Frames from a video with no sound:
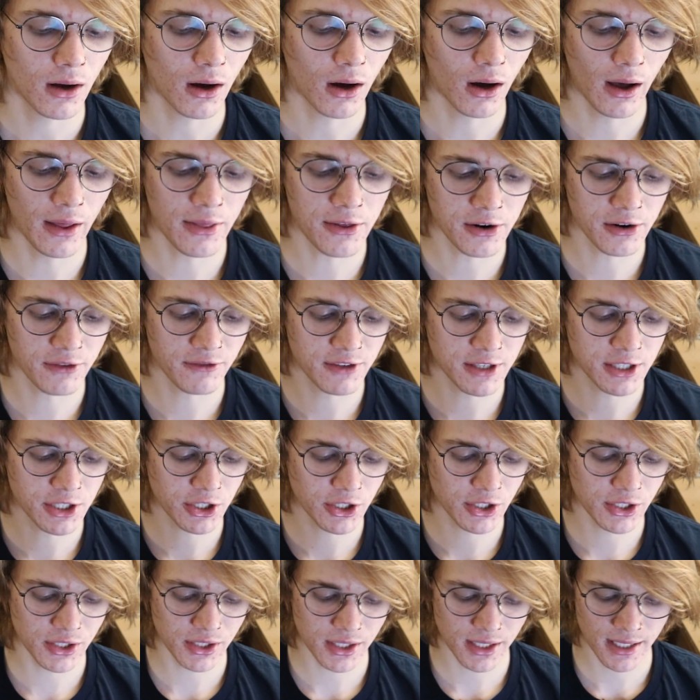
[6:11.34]
Other
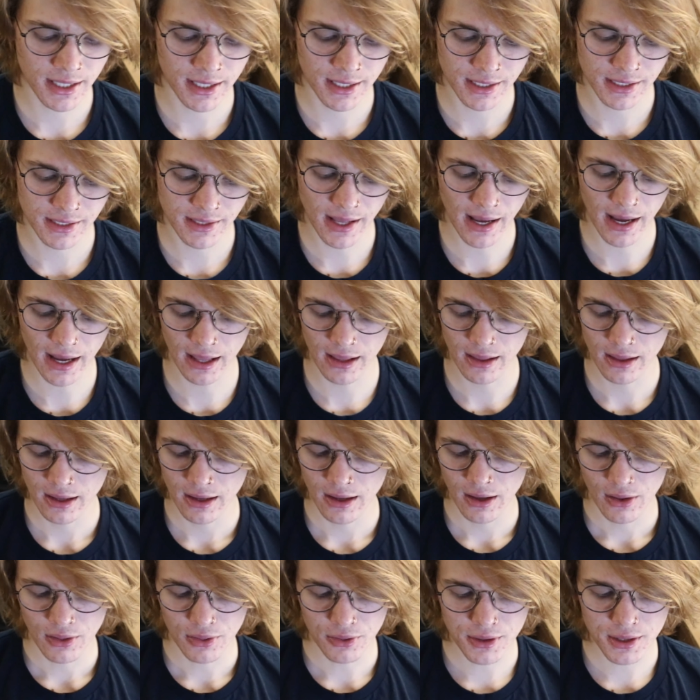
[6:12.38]
features is that
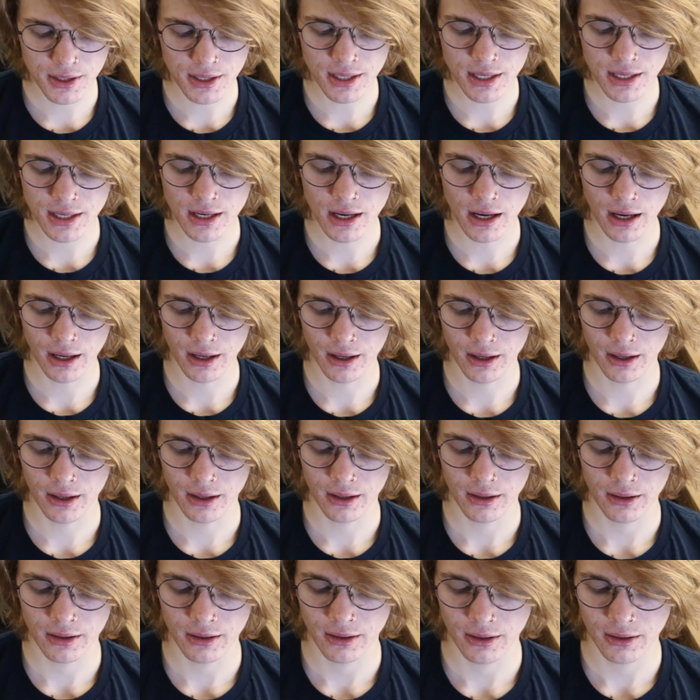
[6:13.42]

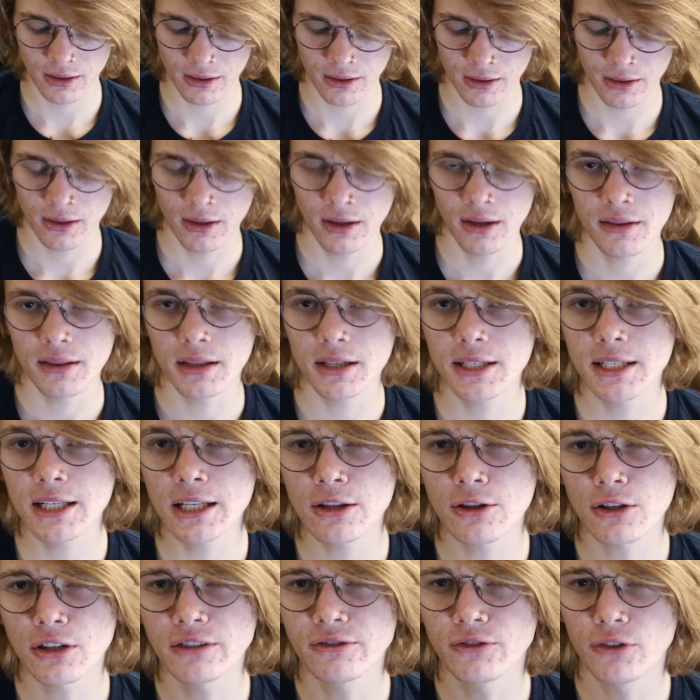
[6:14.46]
the
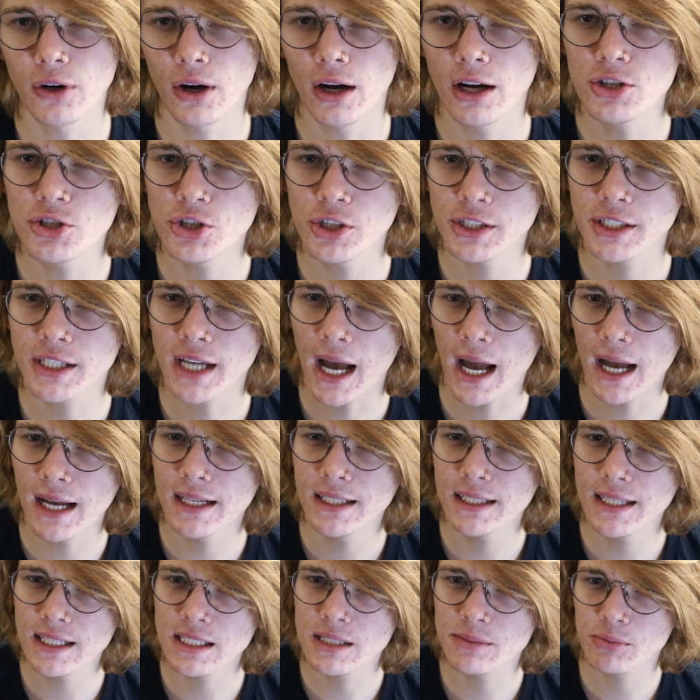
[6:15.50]
D3400
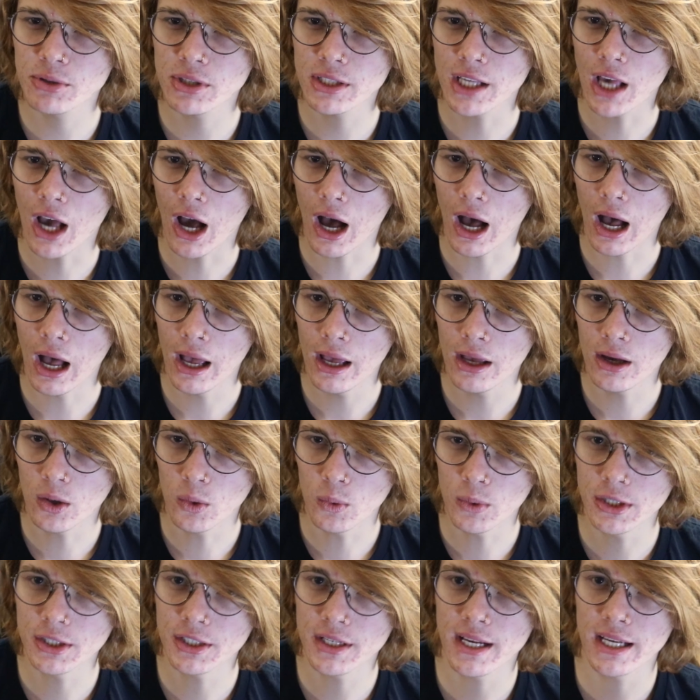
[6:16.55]
kind of gets pretty hot
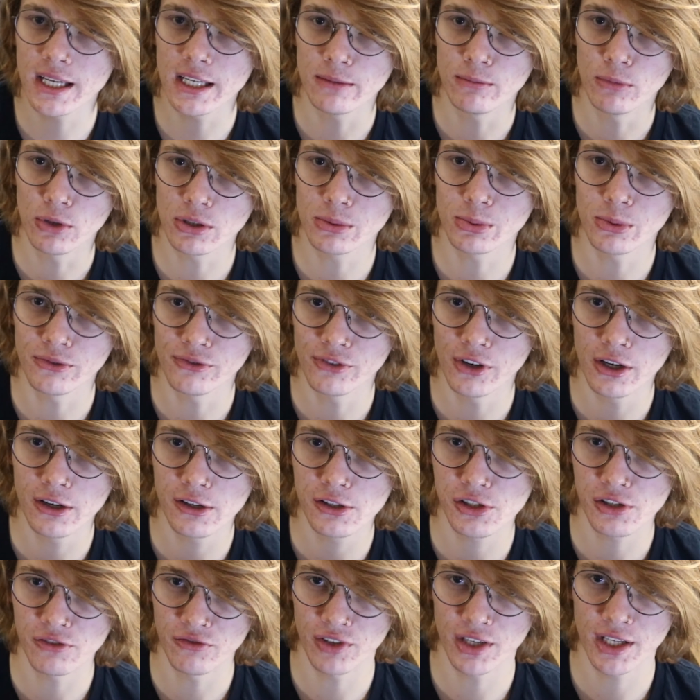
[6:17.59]
when you're taking multiple
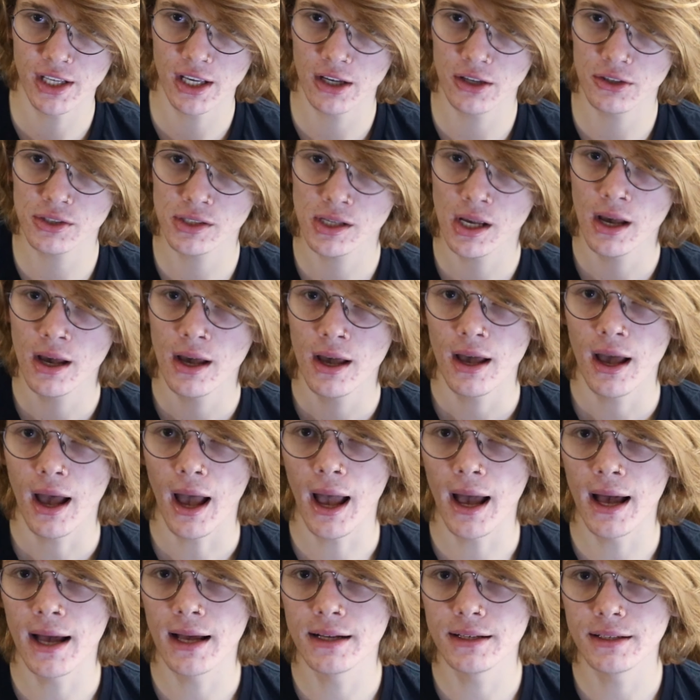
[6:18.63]
photos or videos,
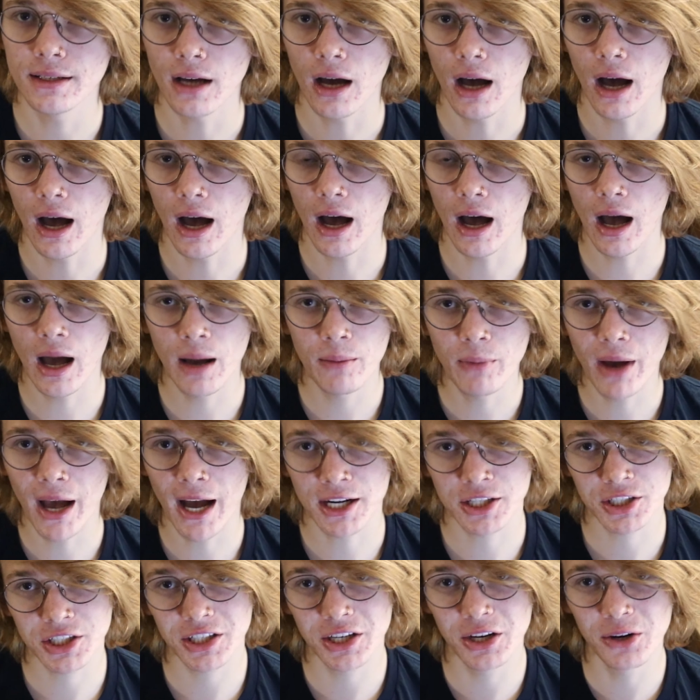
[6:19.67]
and I'm
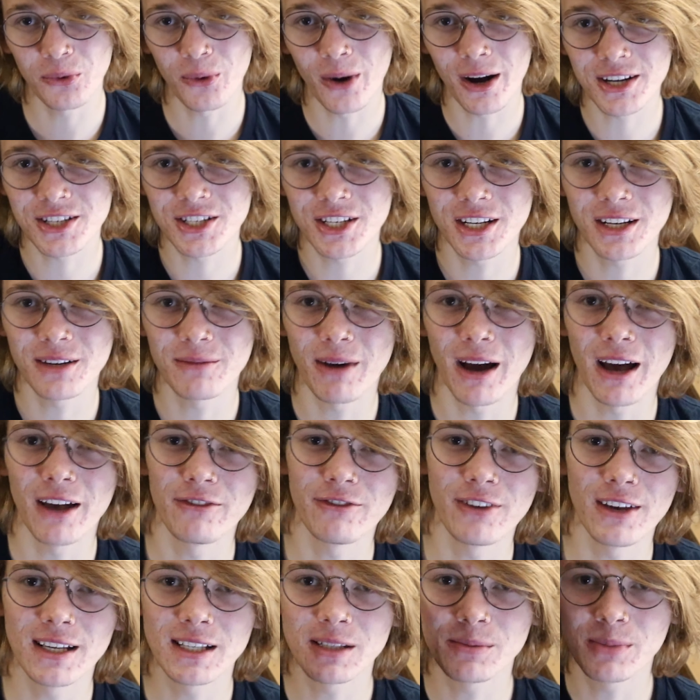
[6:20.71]
actually watching my
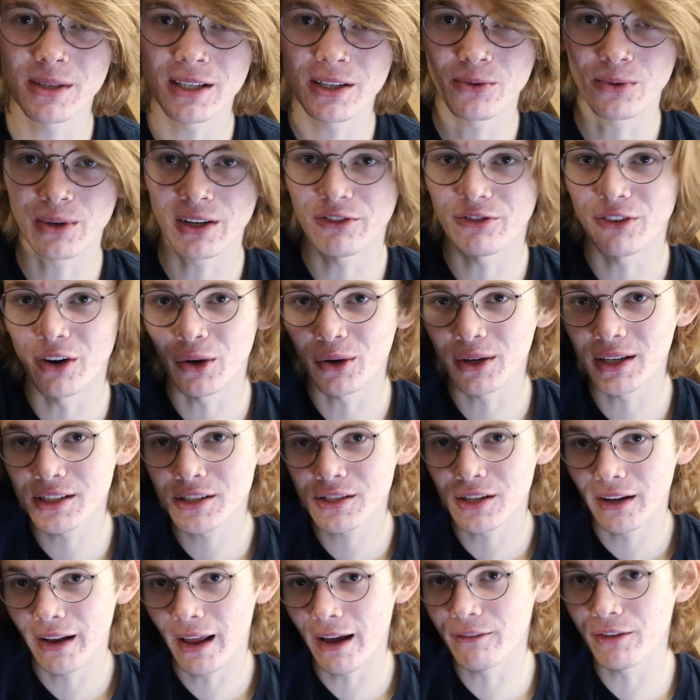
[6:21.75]
face be
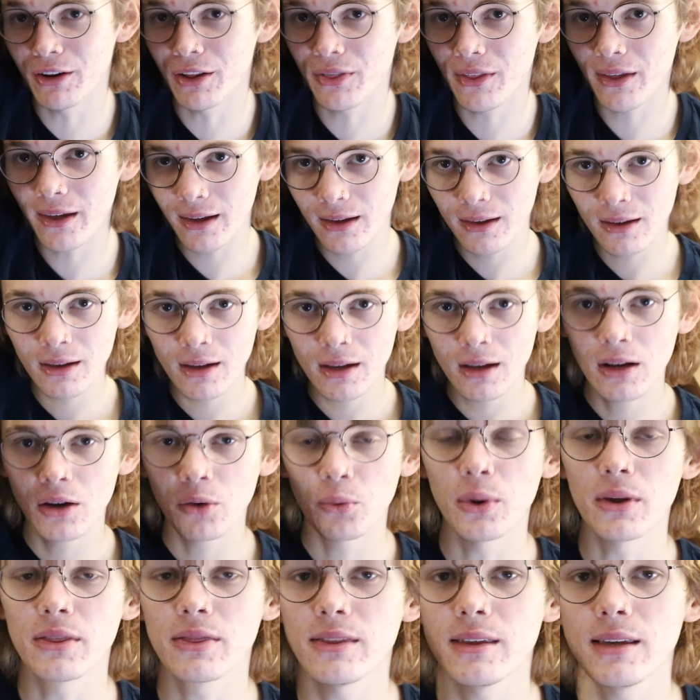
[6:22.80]
refocused on everything
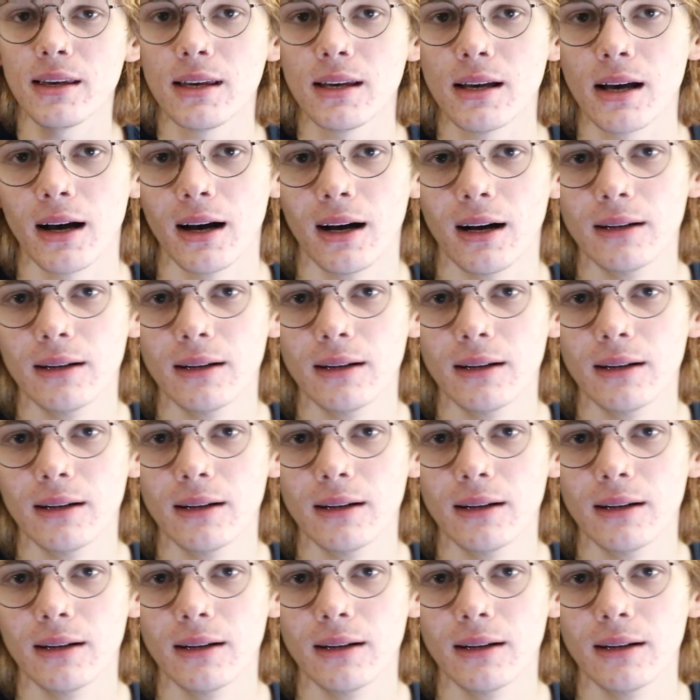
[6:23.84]
with the